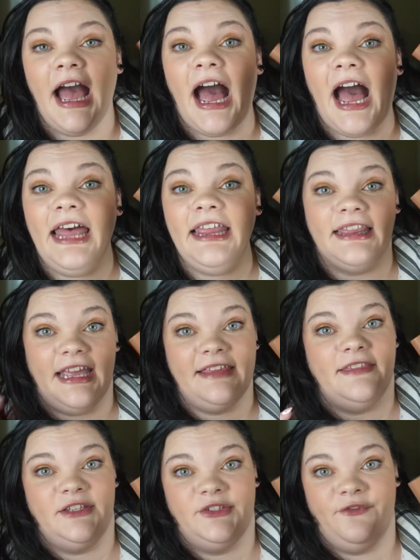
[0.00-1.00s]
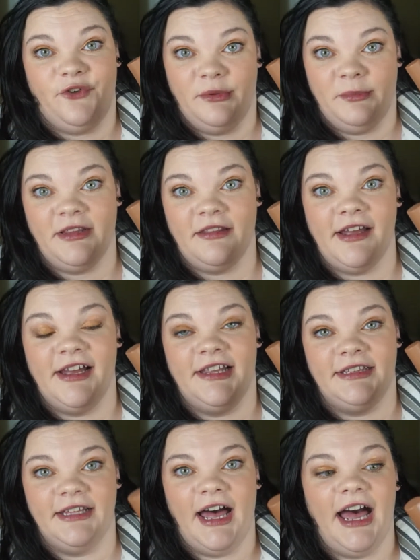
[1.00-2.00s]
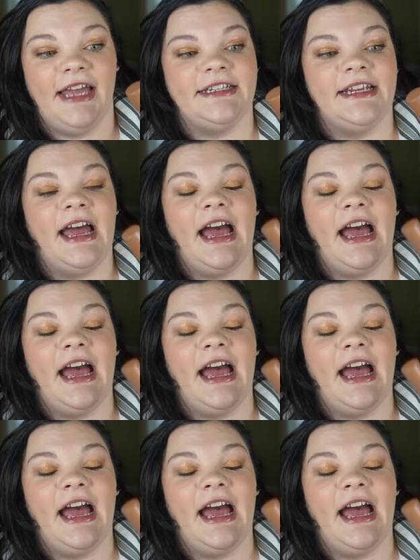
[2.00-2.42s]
I like this formula a lot.